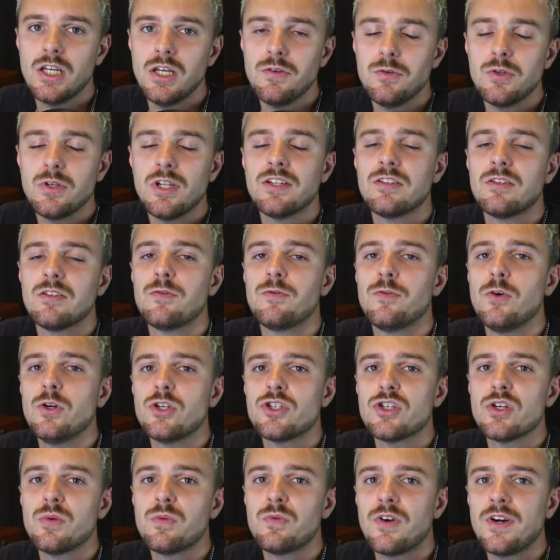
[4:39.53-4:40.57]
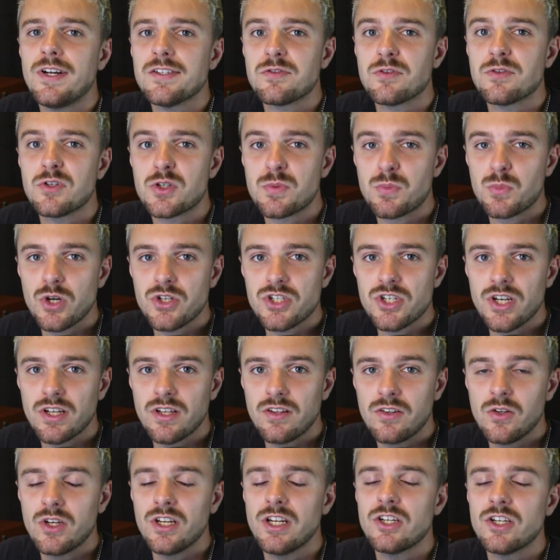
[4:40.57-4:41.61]
If you'd like the Photoshop files for this
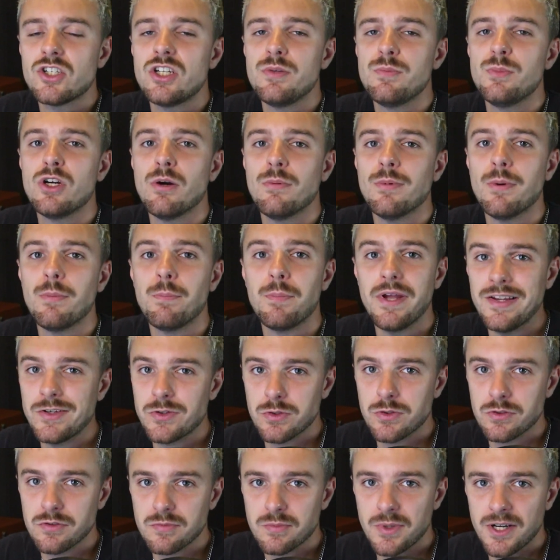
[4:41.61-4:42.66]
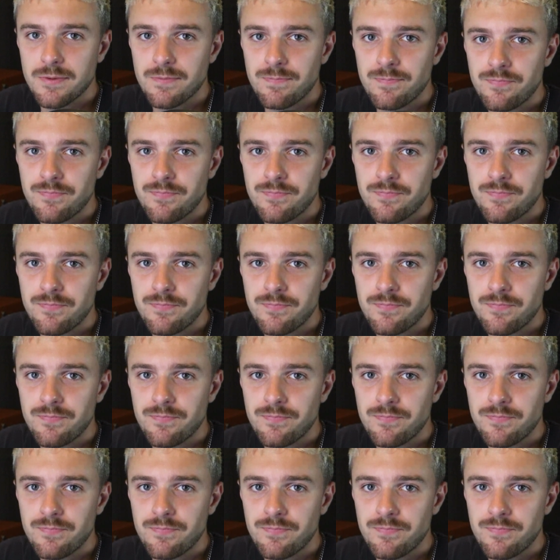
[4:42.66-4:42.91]
project, you can actually become a patron of mine.